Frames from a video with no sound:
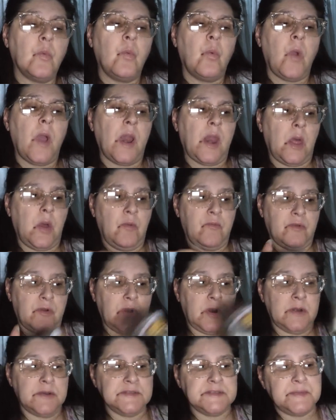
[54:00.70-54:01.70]
Well
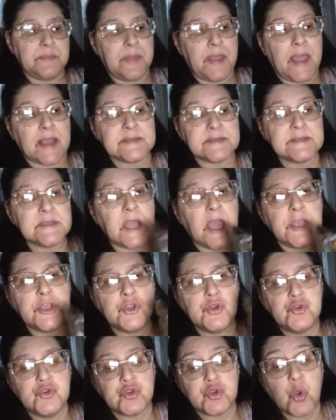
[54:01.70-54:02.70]
over 100 some packs. I
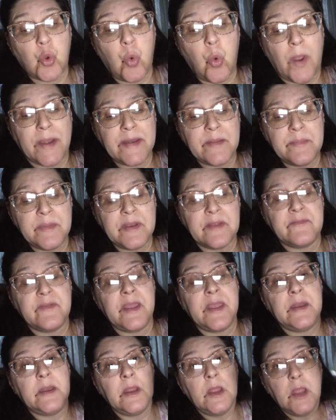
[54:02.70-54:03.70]
used quite a bit of
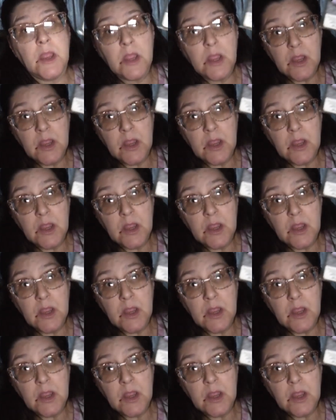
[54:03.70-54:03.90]
it.